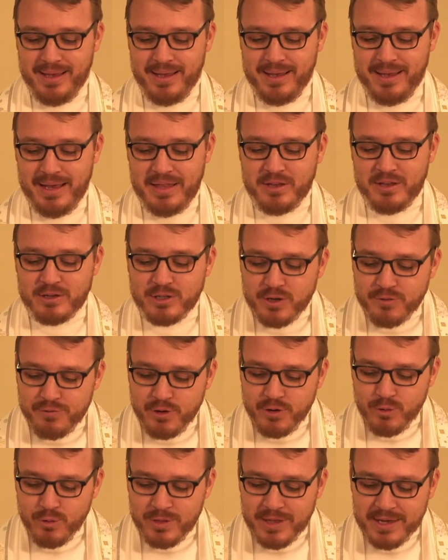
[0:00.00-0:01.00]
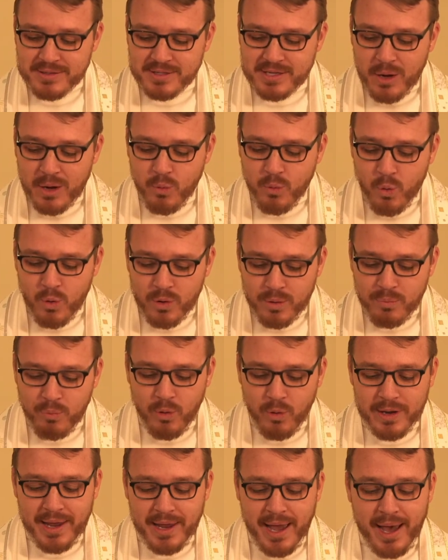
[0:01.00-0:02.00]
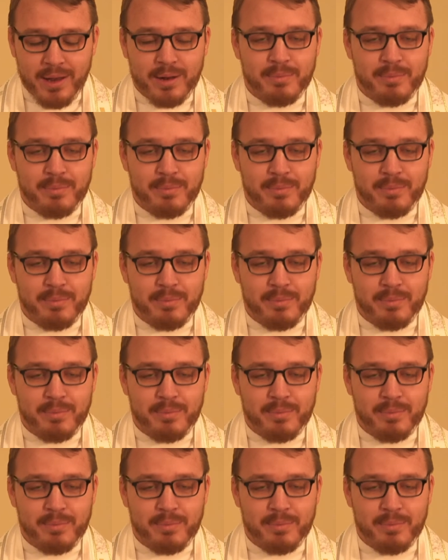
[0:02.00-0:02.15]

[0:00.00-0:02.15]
There's a few things I want to point out